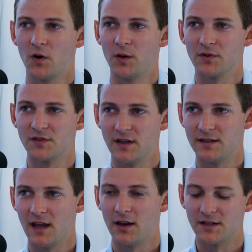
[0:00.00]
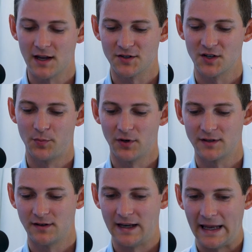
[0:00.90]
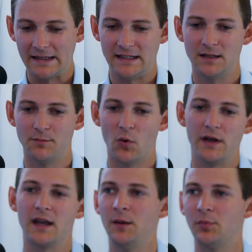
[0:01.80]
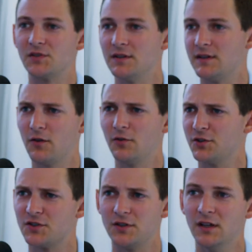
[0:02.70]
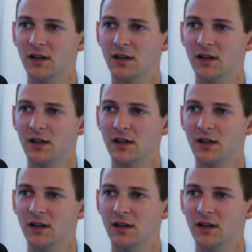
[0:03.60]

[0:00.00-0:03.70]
20% down. It's actually to put 19.9% down, or just a